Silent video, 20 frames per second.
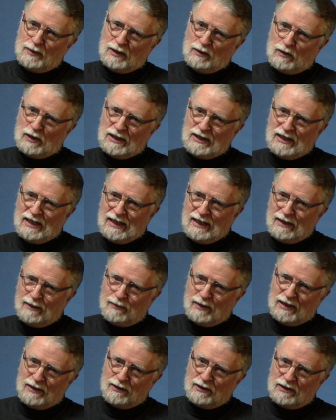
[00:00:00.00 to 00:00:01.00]
me one day
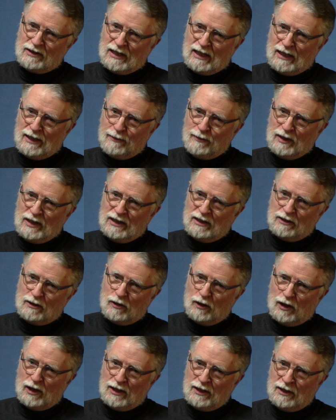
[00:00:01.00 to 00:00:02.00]
about a time he had
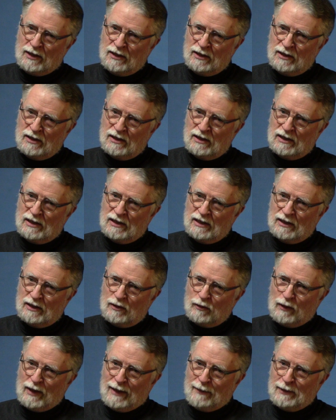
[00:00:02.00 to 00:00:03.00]
gone
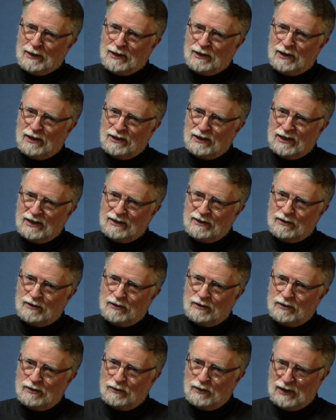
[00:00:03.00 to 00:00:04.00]
rabbit hunting
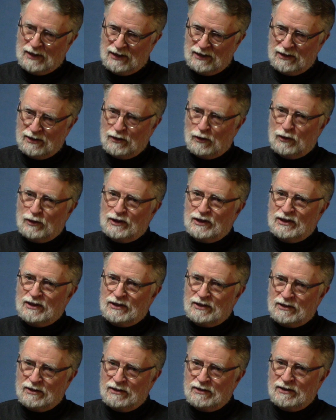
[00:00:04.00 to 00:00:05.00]
with his
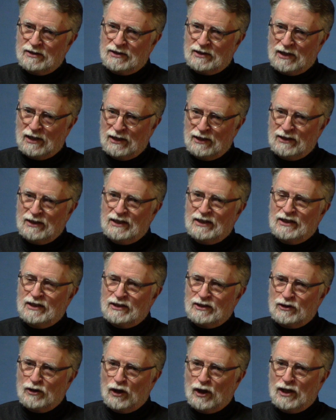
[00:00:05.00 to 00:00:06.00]
oldest son and
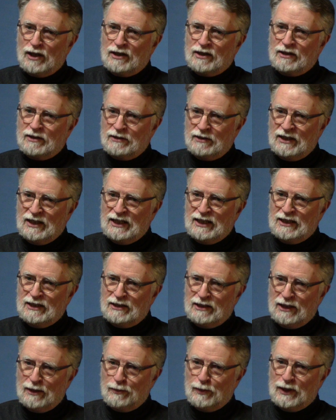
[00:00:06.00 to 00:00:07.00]
this dog
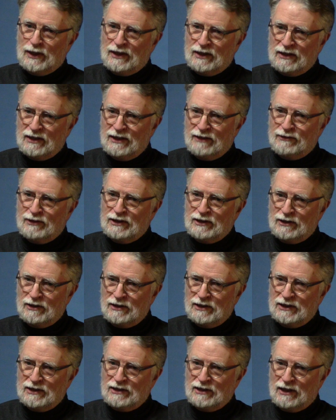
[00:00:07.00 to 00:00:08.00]
Tippy, had given to
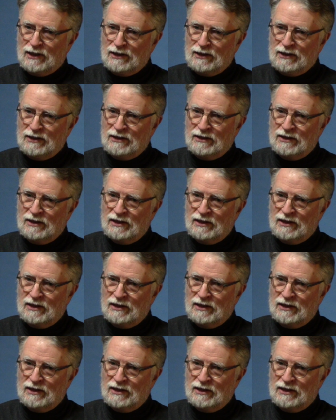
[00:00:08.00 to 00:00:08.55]
his son.